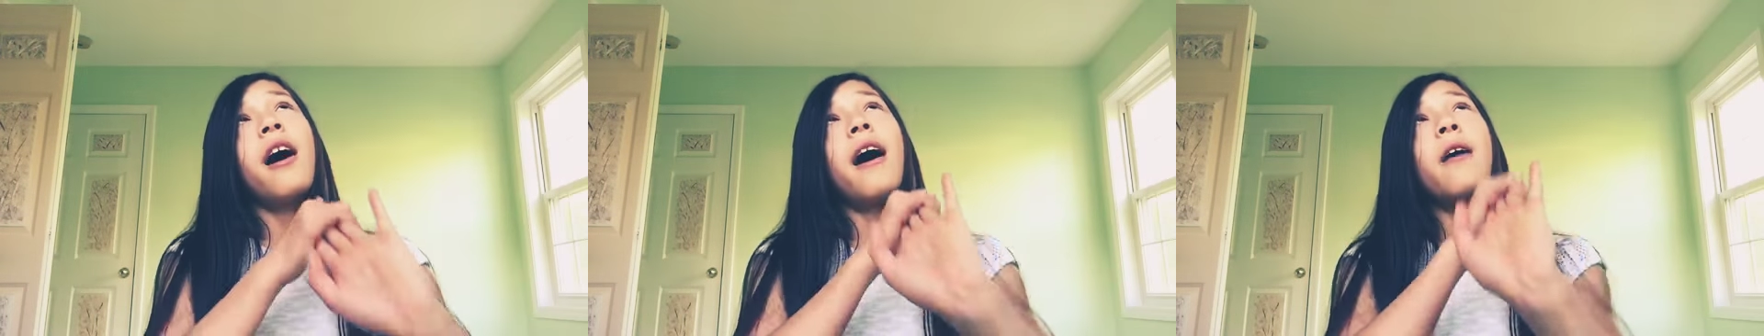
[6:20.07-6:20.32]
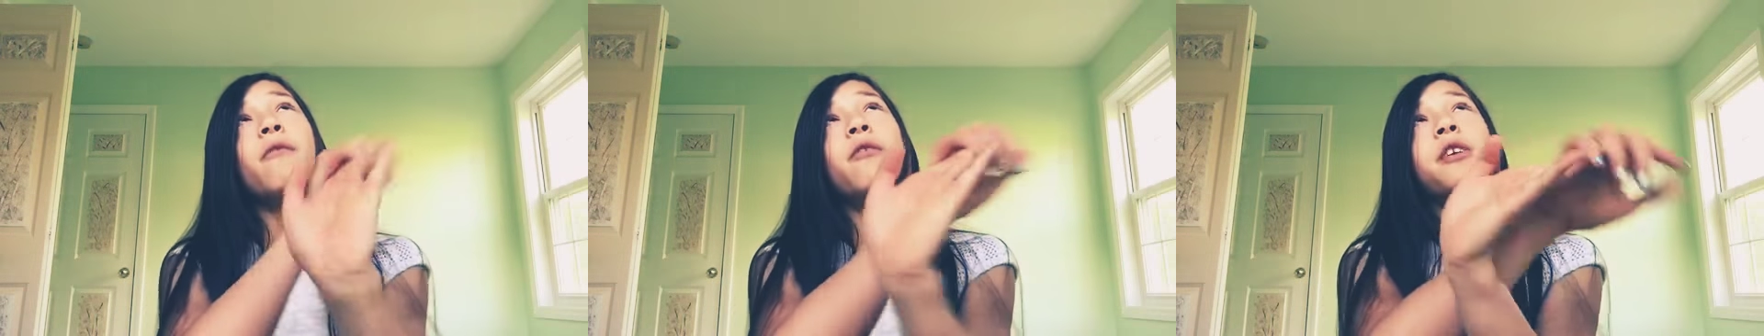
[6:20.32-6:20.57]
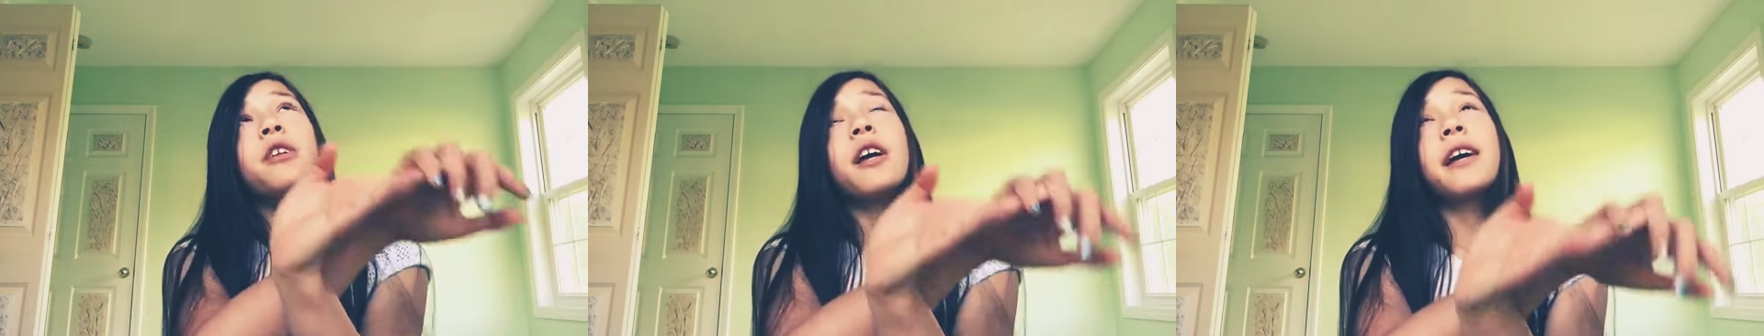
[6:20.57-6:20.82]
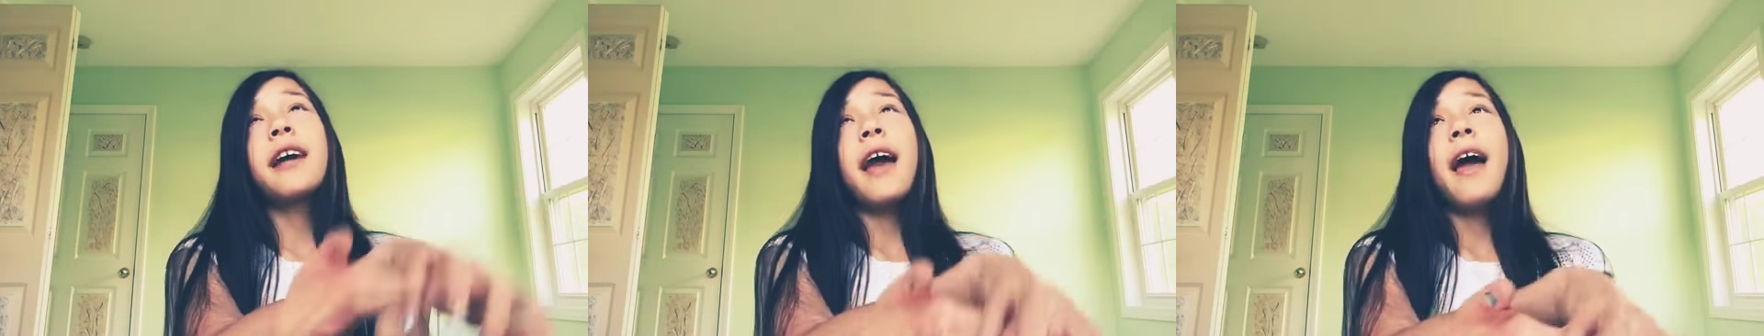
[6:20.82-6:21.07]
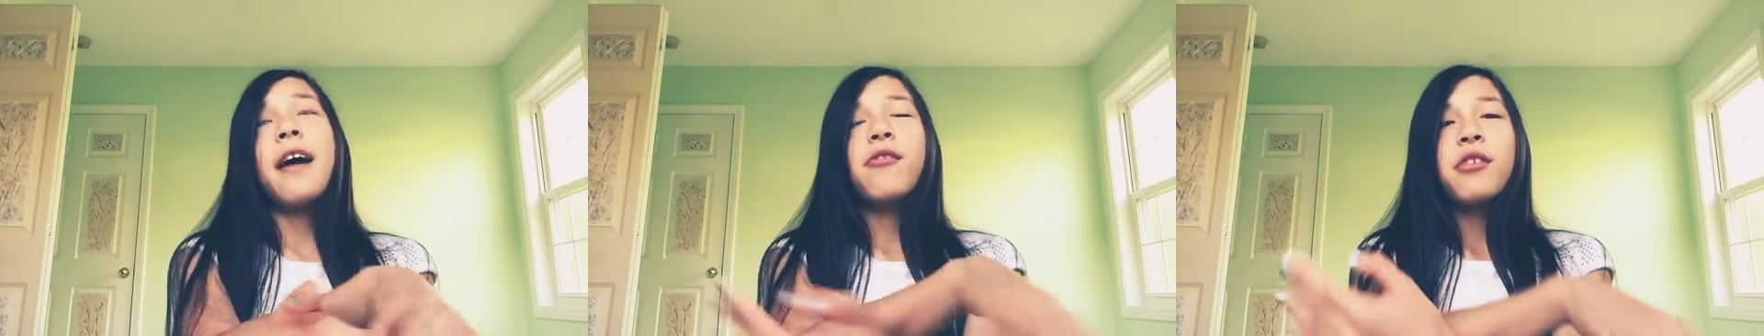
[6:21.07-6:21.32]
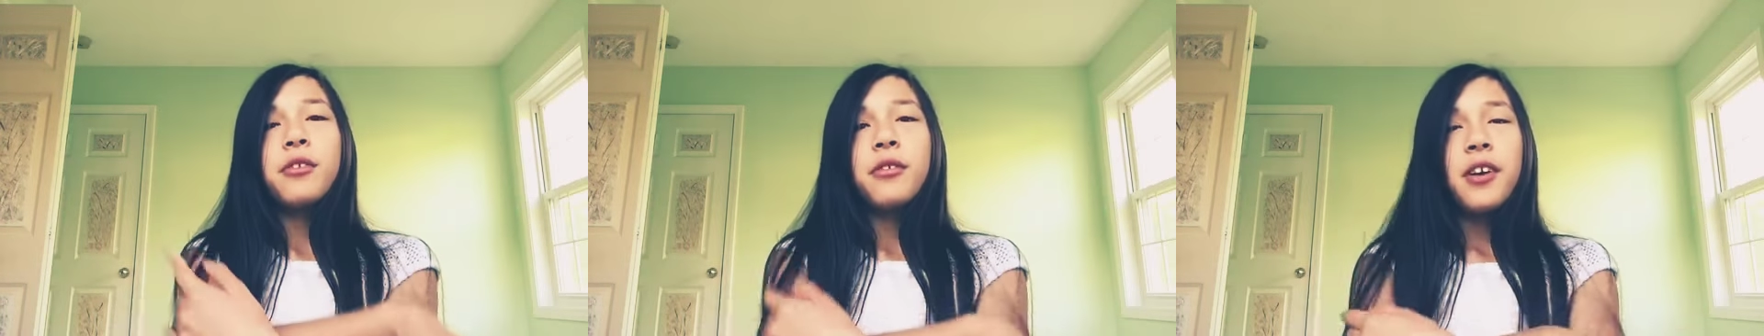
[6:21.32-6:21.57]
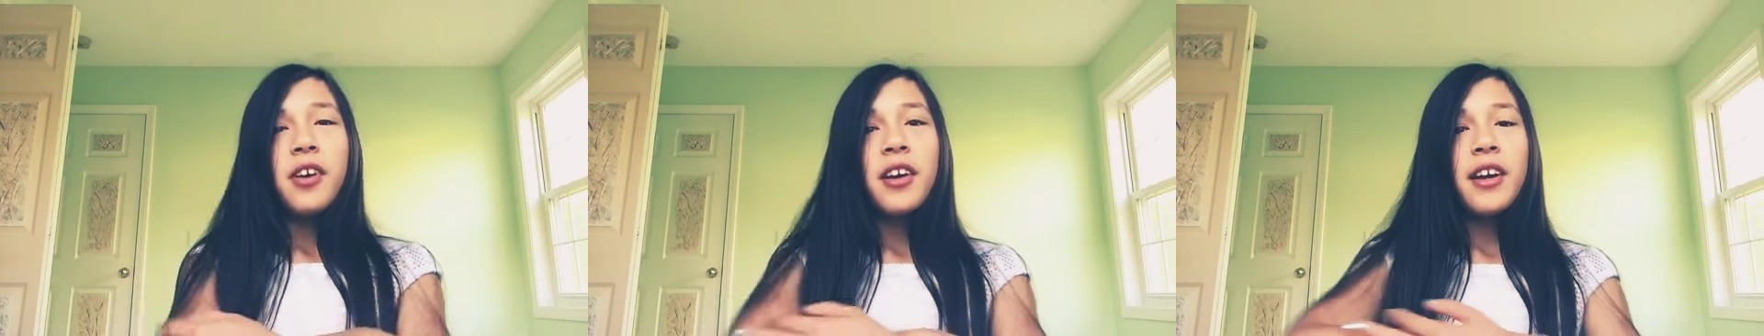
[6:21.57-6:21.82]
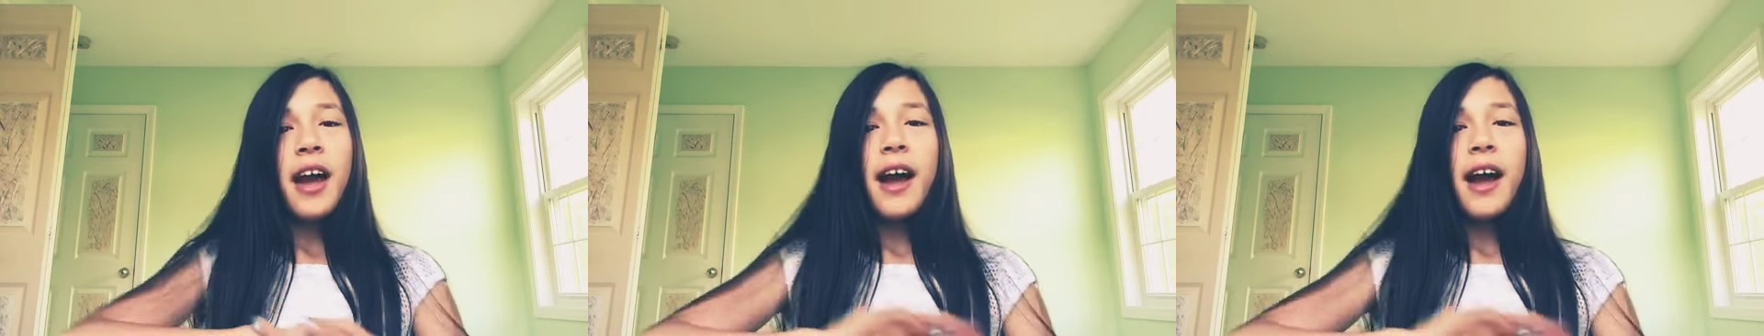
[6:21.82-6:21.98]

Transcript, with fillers: I feel like everyone